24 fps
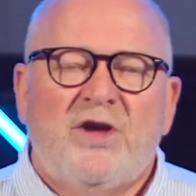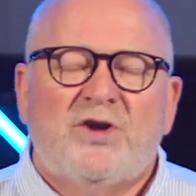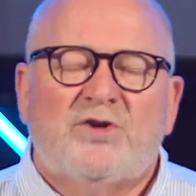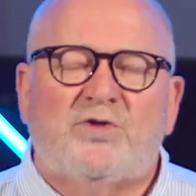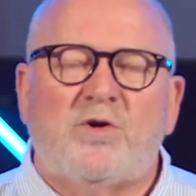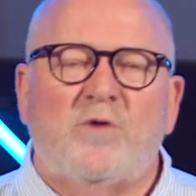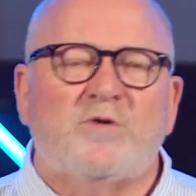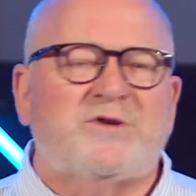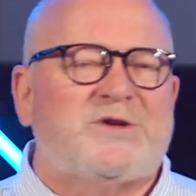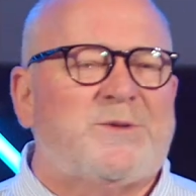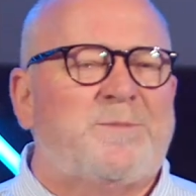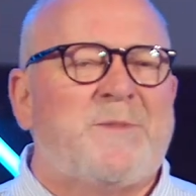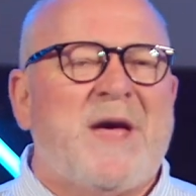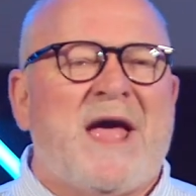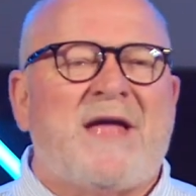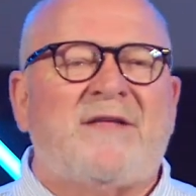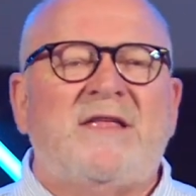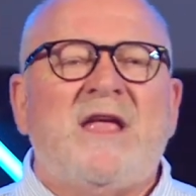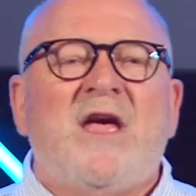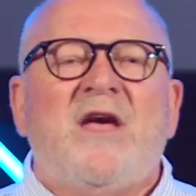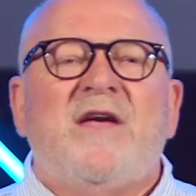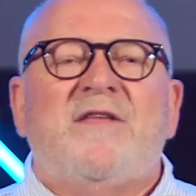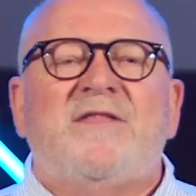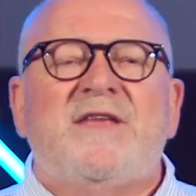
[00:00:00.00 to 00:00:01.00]
talks
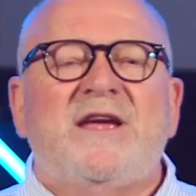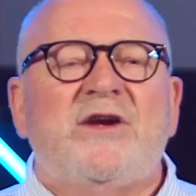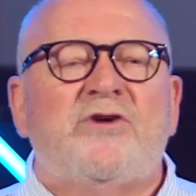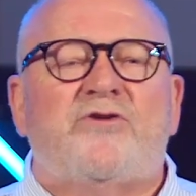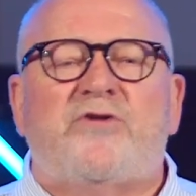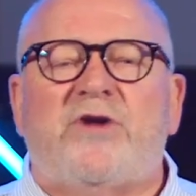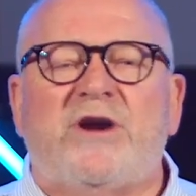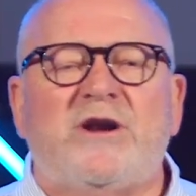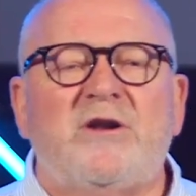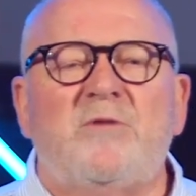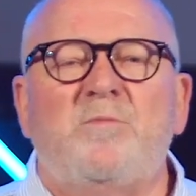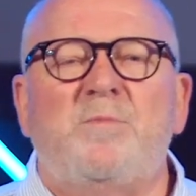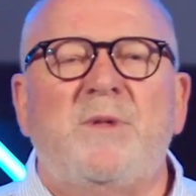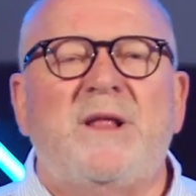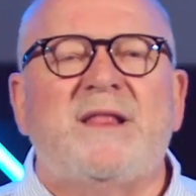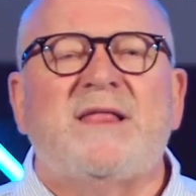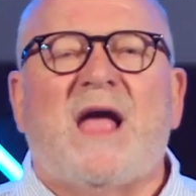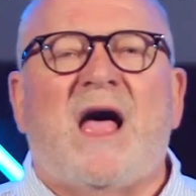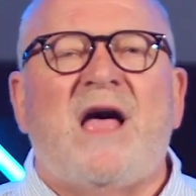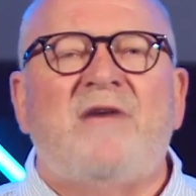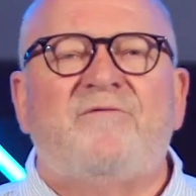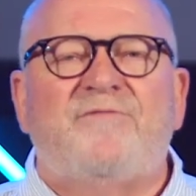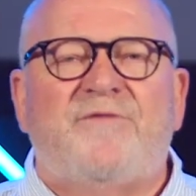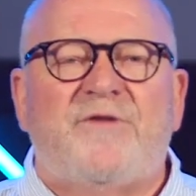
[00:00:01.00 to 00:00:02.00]
about the incredible
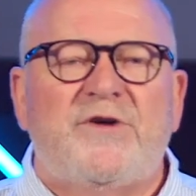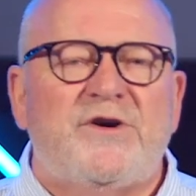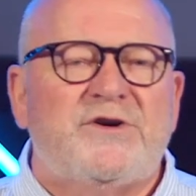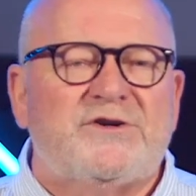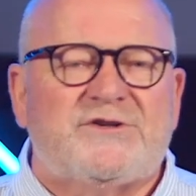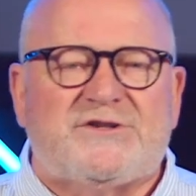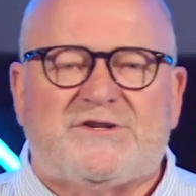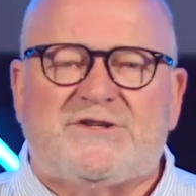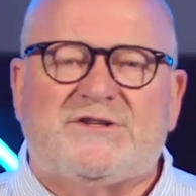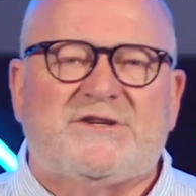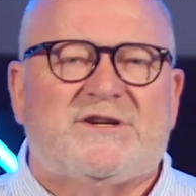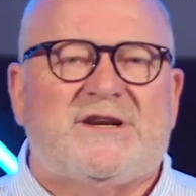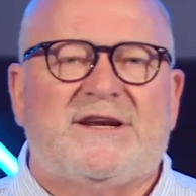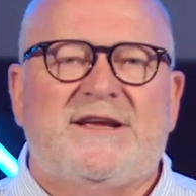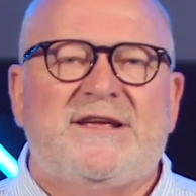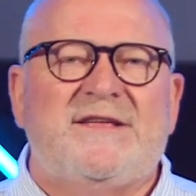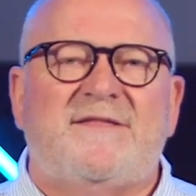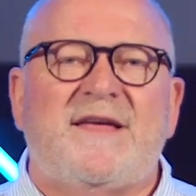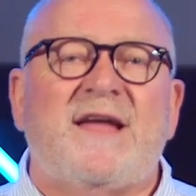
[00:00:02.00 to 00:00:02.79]
diversity